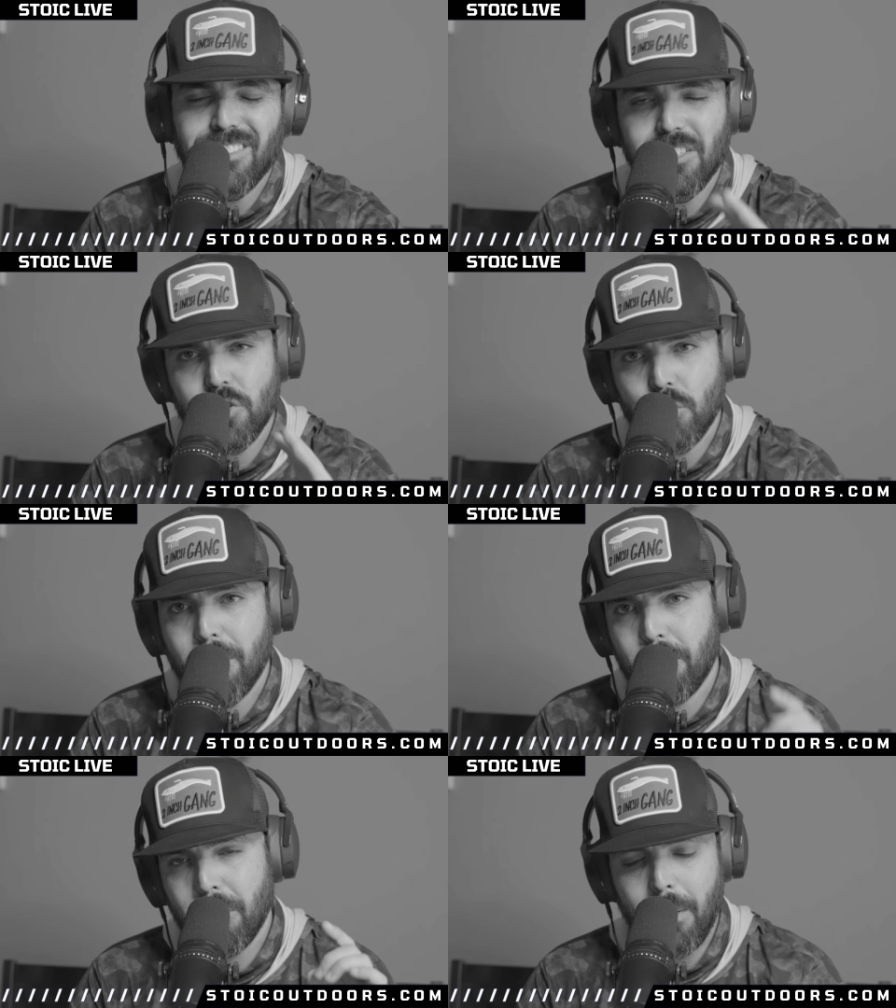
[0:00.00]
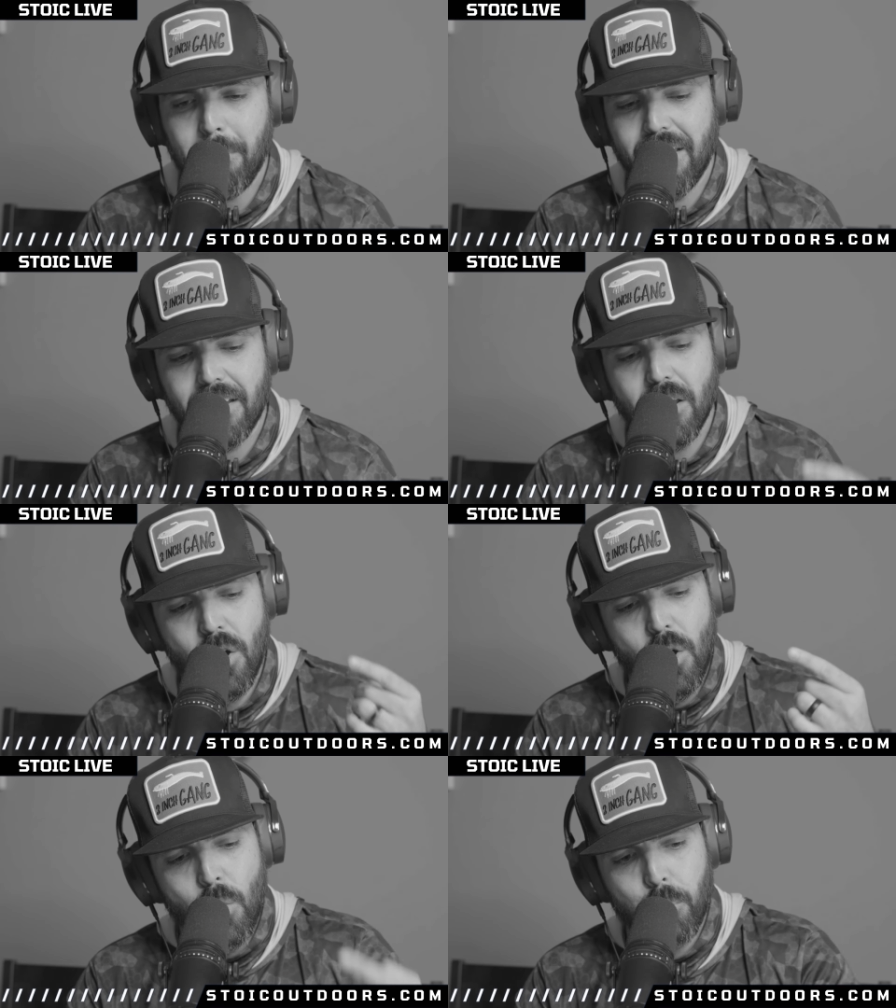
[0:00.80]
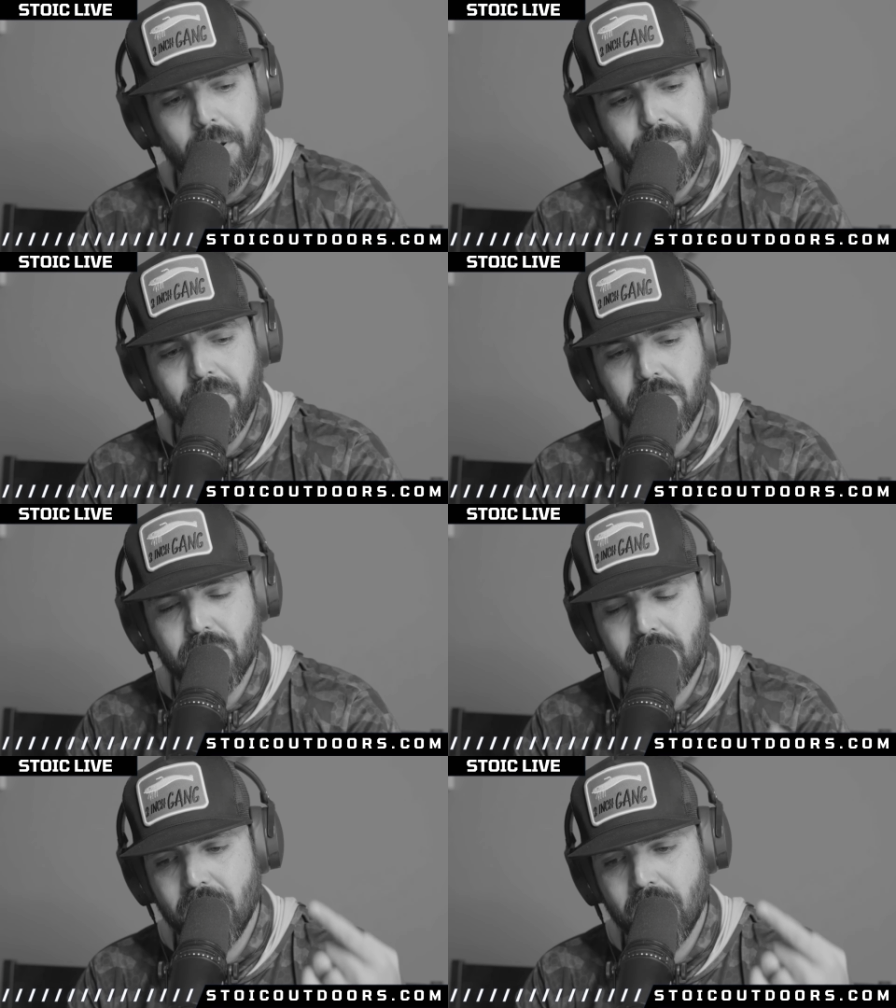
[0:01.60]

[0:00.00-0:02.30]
a shrimp. Remember that redfish,